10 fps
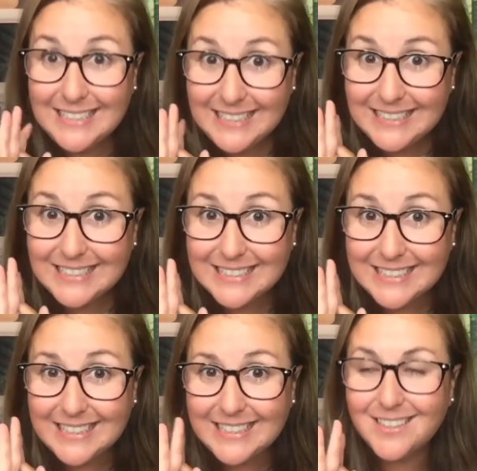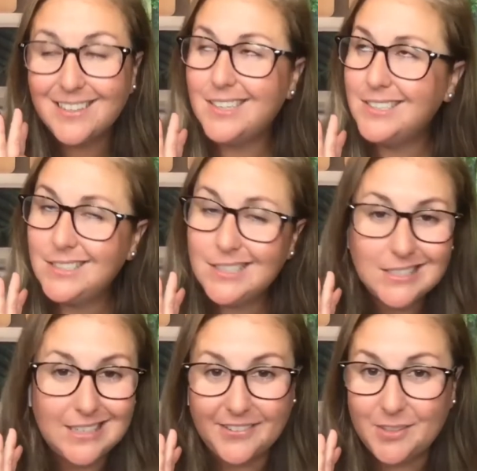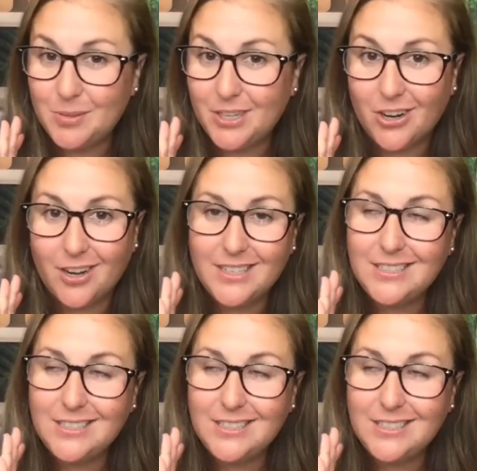easily, because it doesn't have to be hard.